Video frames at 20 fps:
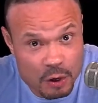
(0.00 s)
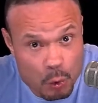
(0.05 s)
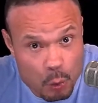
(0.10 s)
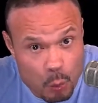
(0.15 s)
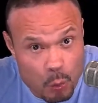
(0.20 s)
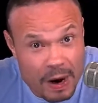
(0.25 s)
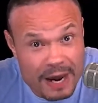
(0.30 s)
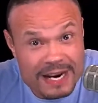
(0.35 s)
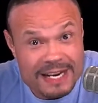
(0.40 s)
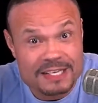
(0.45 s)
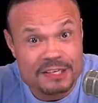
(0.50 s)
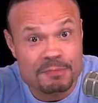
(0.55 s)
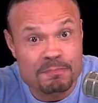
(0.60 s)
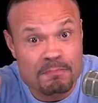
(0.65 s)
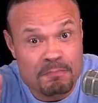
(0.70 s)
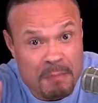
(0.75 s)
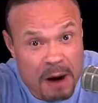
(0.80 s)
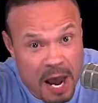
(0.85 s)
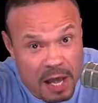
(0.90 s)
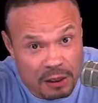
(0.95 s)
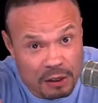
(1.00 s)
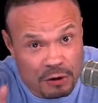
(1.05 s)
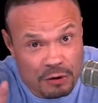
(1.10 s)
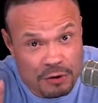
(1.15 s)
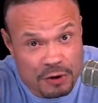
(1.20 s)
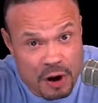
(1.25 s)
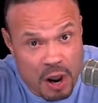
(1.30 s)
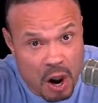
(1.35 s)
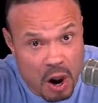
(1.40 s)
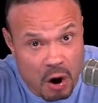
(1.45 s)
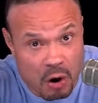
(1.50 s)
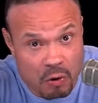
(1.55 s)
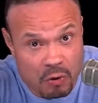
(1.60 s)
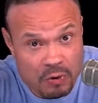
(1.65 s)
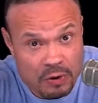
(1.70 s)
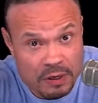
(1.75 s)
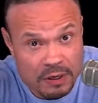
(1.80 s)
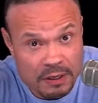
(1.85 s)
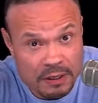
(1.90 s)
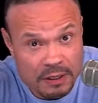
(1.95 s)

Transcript: What does Mueller know